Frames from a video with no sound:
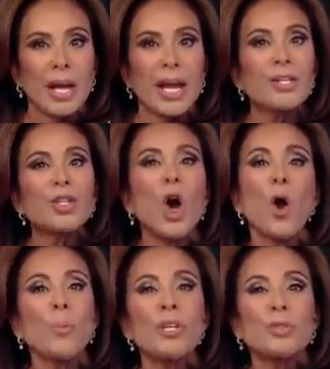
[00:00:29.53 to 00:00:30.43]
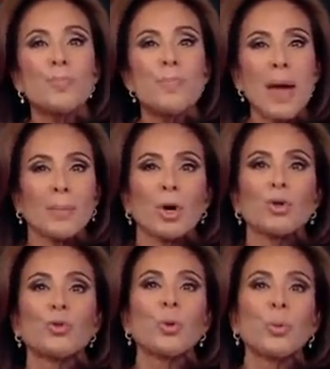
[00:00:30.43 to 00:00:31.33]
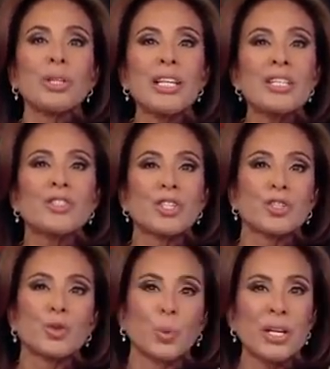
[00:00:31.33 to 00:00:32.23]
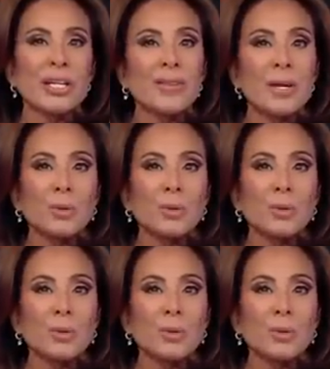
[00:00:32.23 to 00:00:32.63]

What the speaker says: And Comey's memos were released this week, and